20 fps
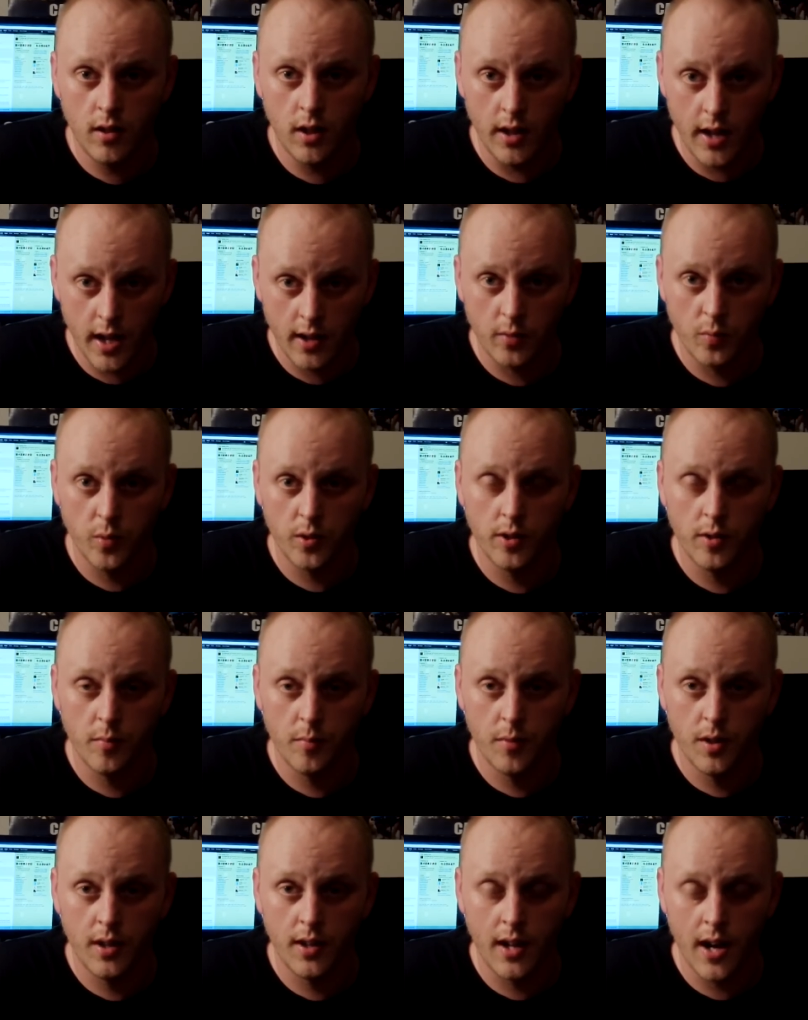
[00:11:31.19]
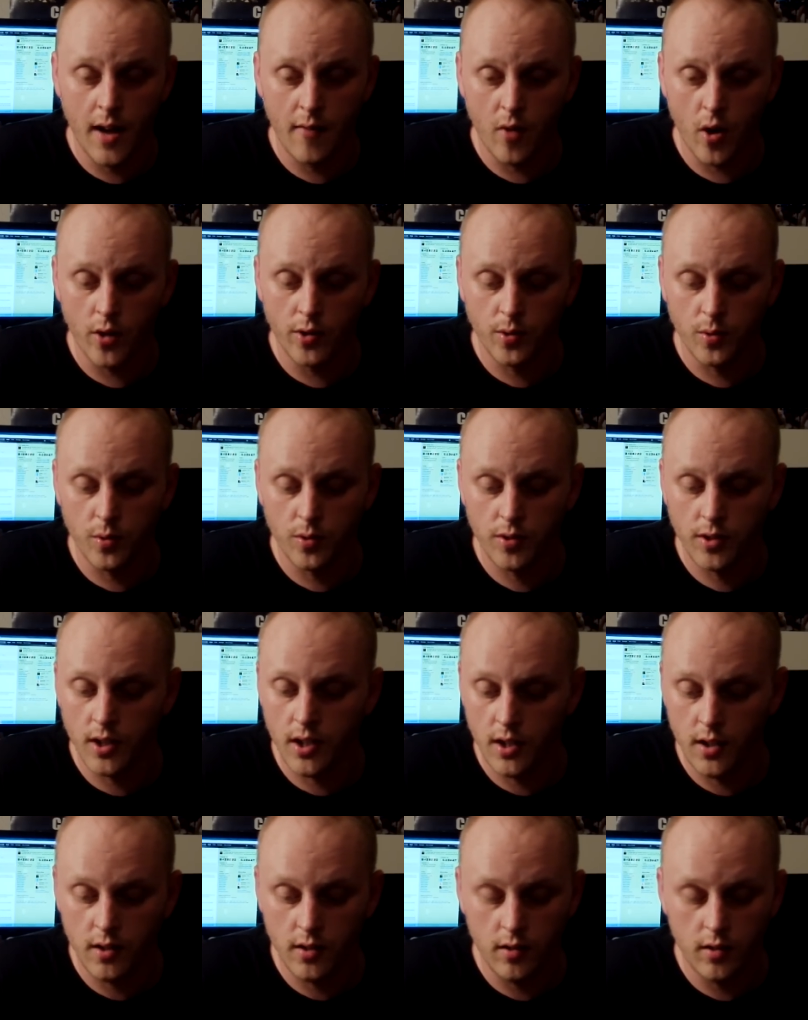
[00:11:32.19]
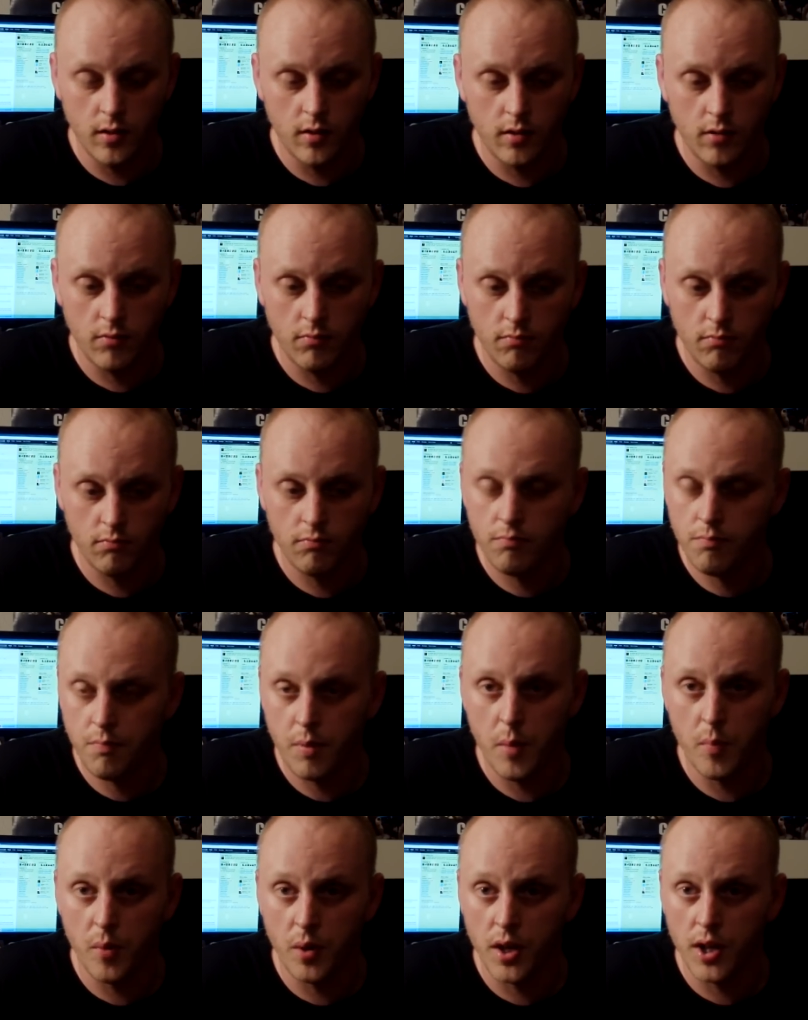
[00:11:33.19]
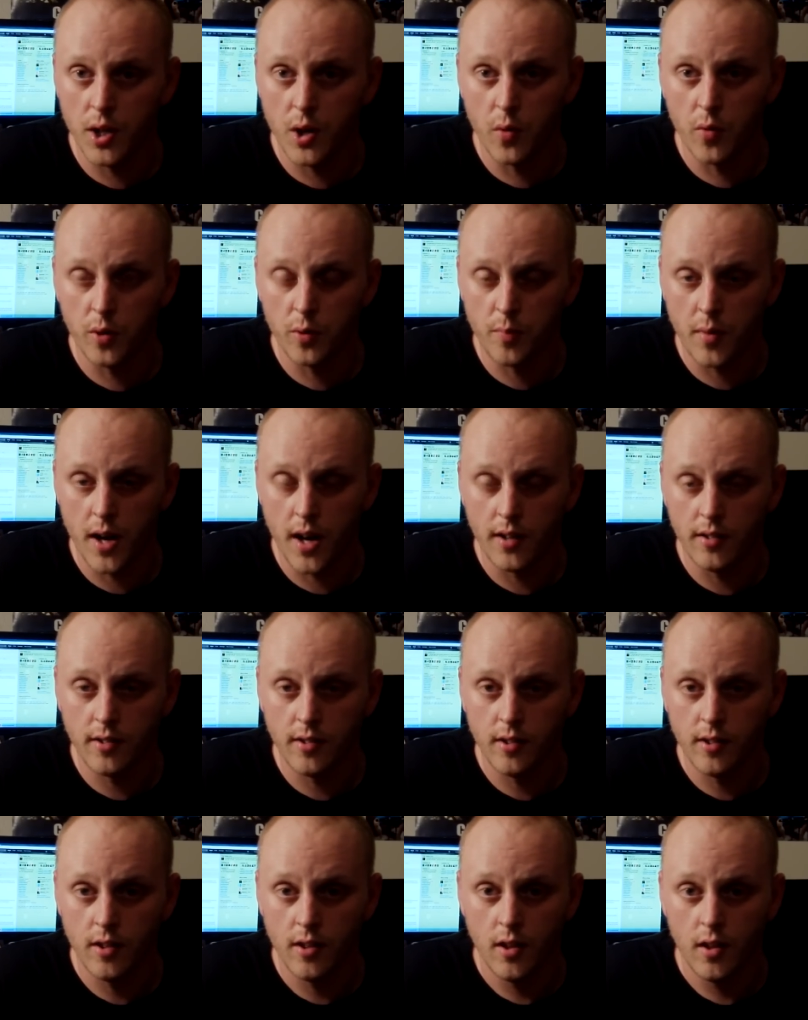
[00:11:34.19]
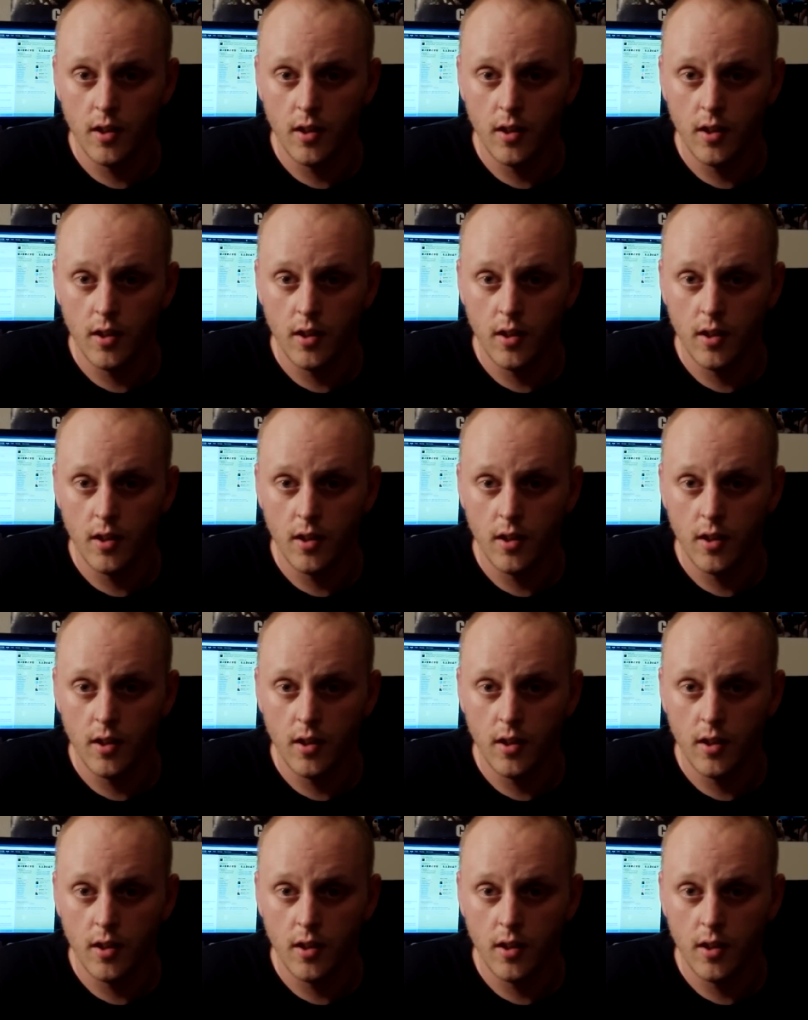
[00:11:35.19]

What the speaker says: connect with them. And then I've also seen people get no response.